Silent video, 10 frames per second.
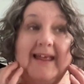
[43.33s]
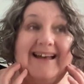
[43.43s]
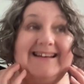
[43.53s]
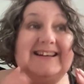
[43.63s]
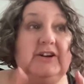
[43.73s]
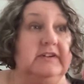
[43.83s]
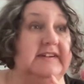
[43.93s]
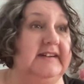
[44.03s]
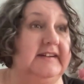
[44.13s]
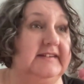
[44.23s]
and
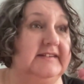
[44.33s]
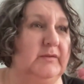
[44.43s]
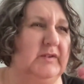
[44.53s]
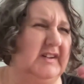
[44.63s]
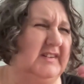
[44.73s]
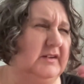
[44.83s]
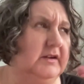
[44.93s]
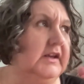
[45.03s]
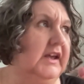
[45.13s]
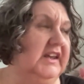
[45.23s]
increased sensitivity. So you
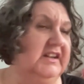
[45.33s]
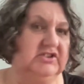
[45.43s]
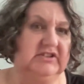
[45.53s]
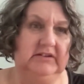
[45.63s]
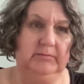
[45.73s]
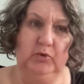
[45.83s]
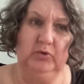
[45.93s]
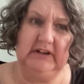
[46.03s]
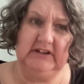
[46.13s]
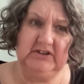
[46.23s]
can get
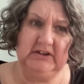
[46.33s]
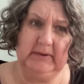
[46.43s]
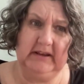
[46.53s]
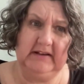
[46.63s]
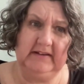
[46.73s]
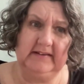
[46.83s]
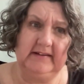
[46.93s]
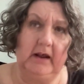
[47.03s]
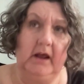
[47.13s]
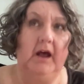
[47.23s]
more itchy bits.